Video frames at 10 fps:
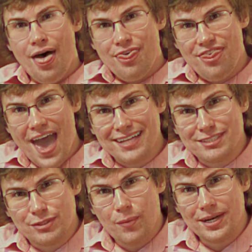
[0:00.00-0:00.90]

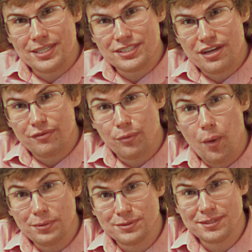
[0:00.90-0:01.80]
That's when he discovered
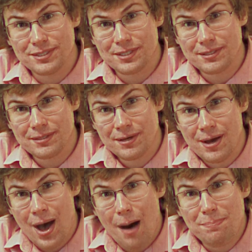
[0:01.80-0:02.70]
what was missing,
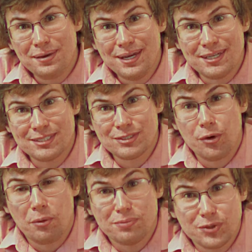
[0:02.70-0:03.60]
a piece
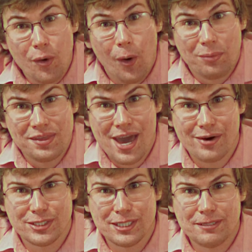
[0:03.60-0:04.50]
to absorb the
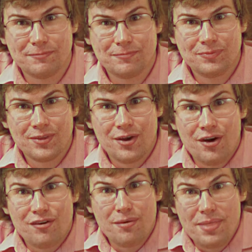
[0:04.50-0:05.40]
energy.
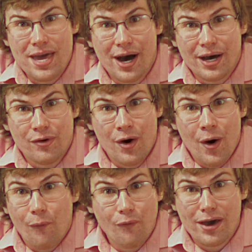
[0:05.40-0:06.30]
From then on,
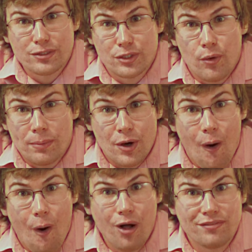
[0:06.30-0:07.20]
Ronald equipped
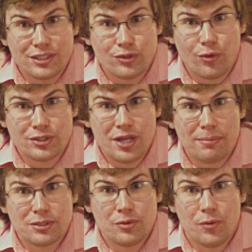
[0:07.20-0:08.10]
all of his
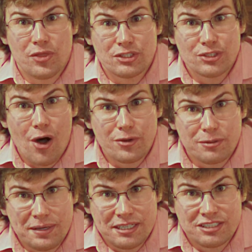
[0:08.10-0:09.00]
doorstops with a
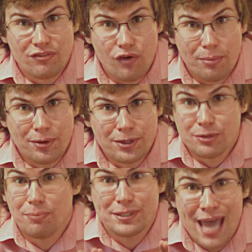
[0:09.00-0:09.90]
solid piece of rubber
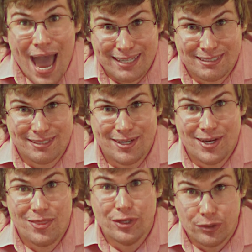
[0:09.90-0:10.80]
to protect
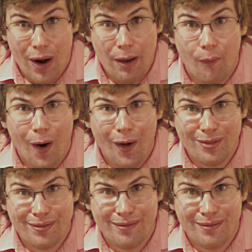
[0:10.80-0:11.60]
the drywall.